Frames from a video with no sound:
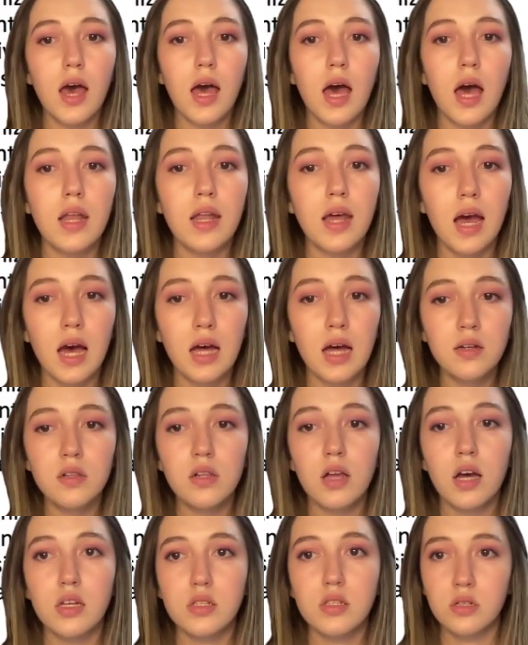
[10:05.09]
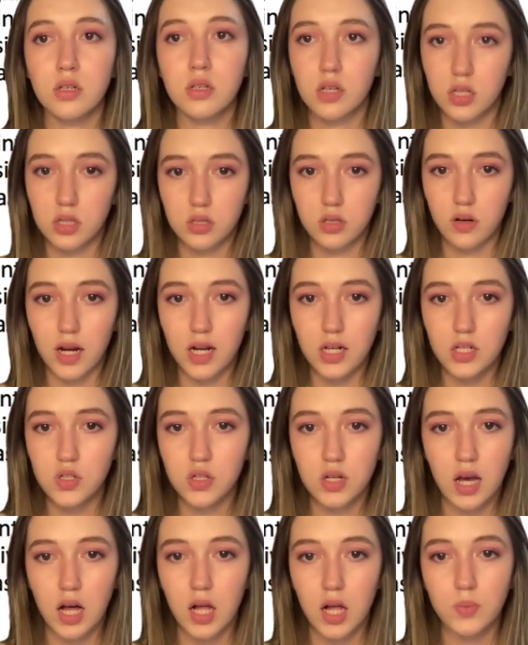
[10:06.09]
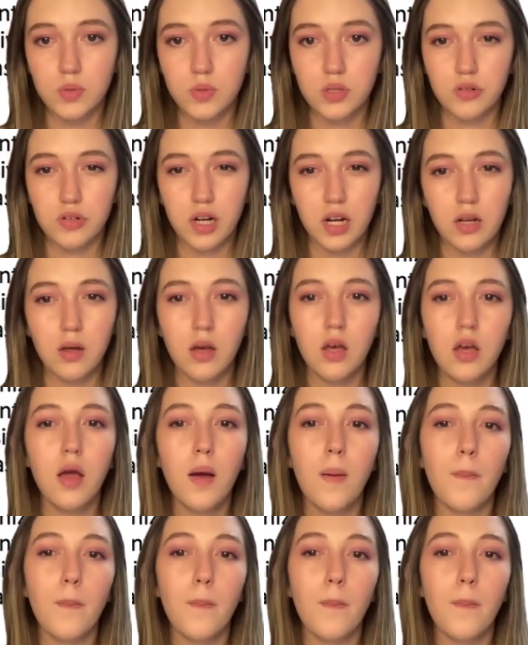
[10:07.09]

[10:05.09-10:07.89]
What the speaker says: and analyzing interaction helps create